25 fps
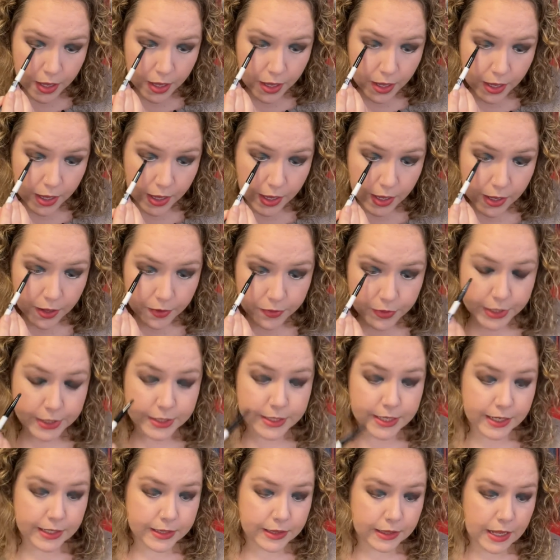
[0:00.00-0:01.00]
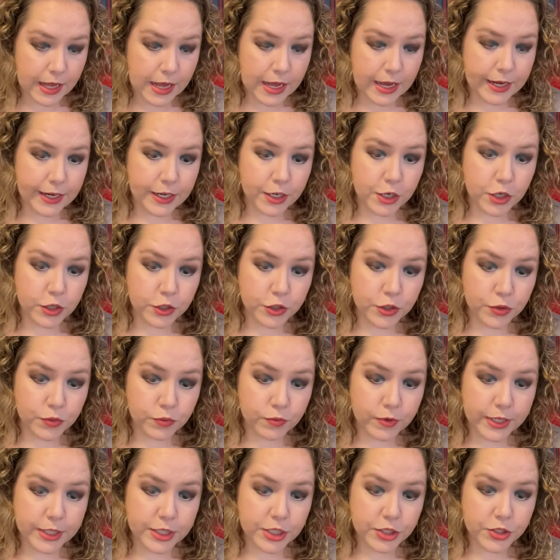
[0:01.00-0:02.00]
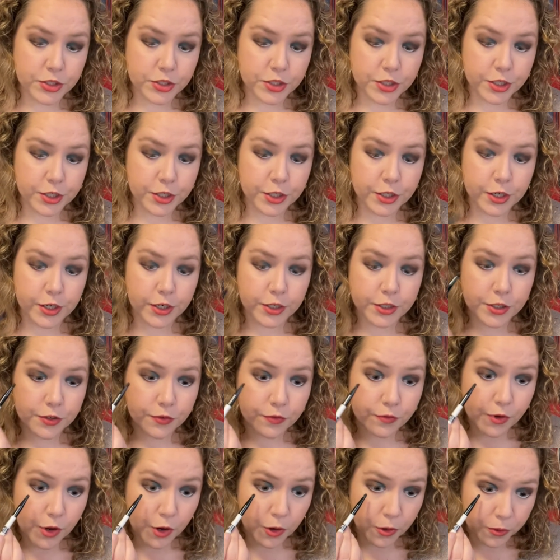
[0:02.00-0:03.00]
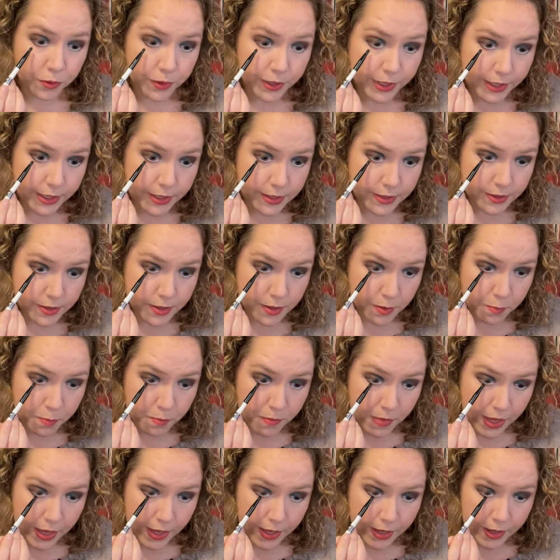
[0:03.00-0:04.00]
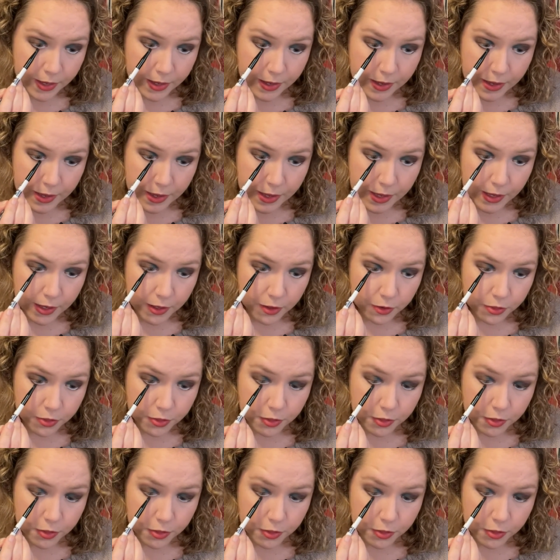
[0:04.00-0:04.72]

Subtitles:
and the deadline to register to vote is May 8th.